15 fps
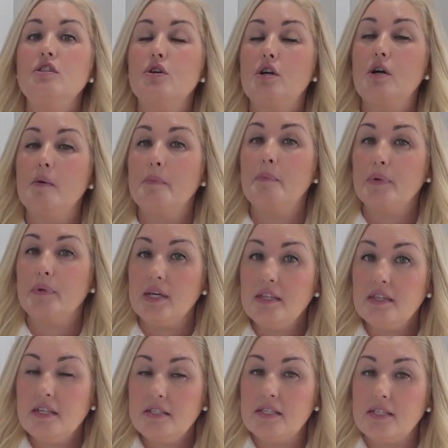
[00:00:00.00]
to
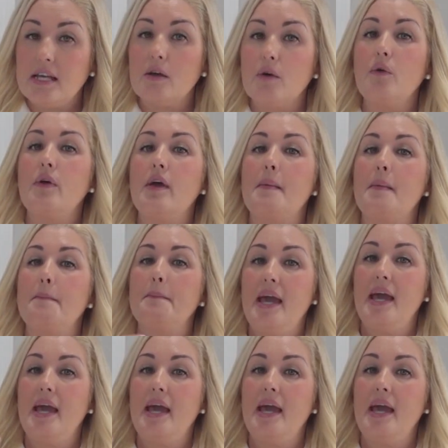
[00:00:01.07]
complete the sale and